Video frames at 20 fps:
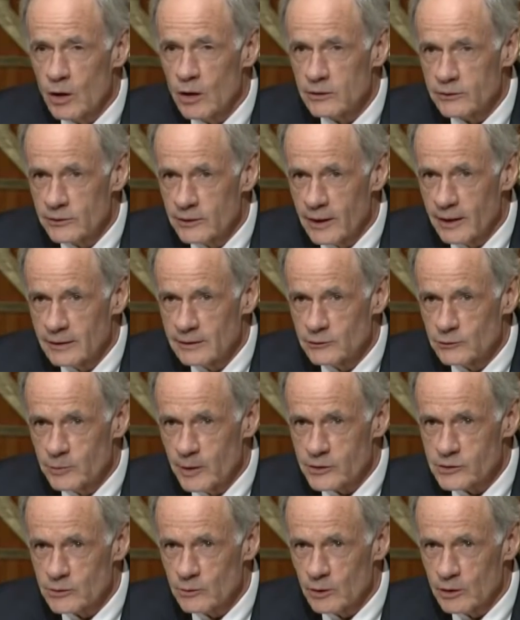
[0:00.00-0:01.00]
you all today,
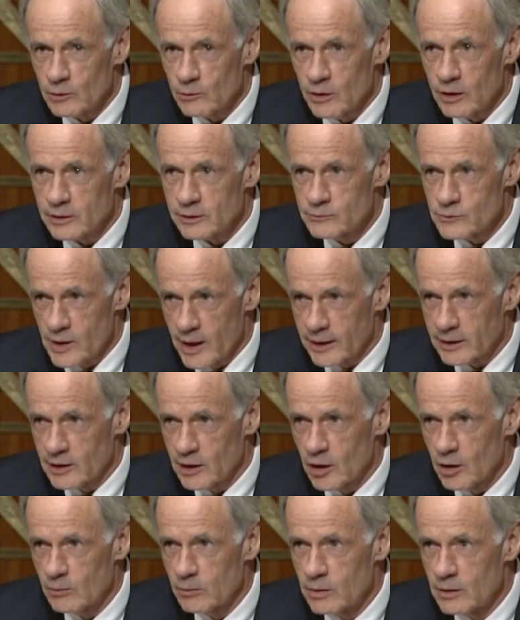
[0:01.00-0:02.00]
especially want to welcome Jack
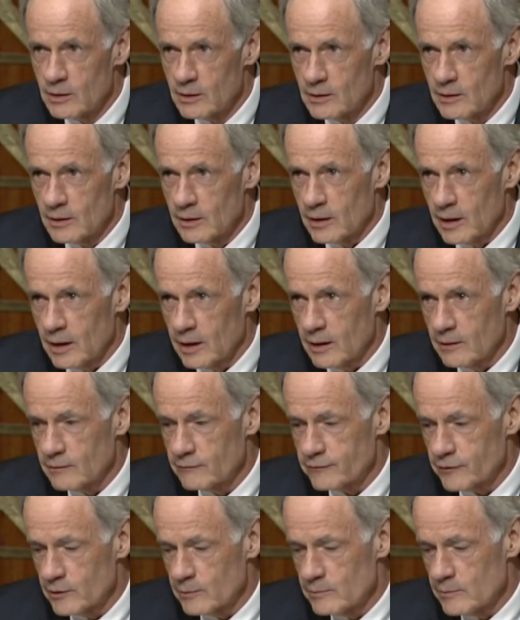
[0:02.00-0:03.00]
Kelb
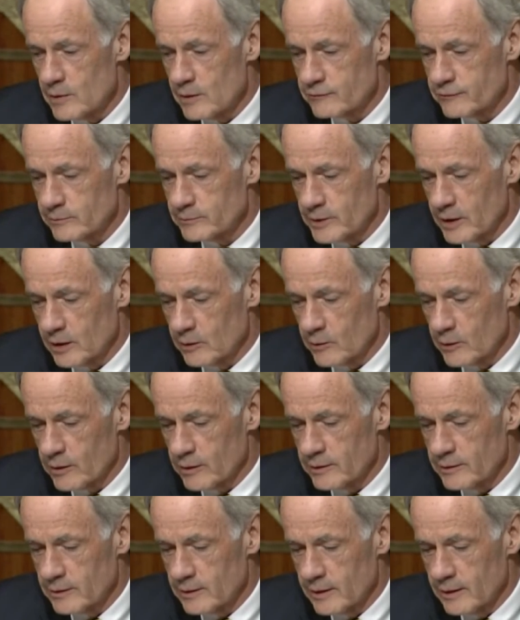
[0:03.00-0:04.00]
from
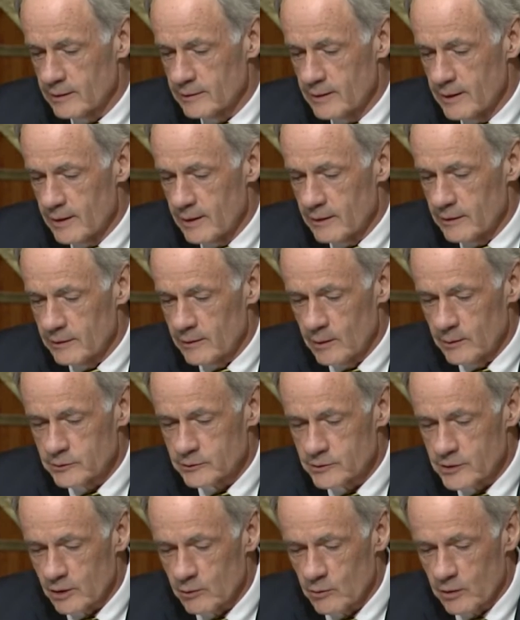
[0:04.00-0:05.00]
Delaware, and
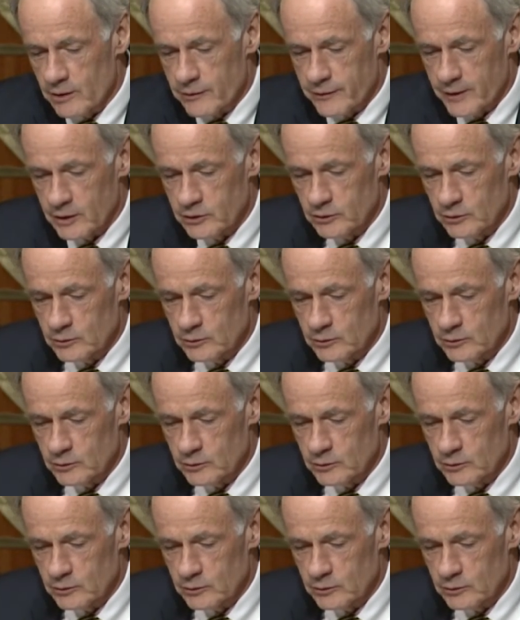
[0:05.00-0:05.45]
Mr. Chairman, I want to thank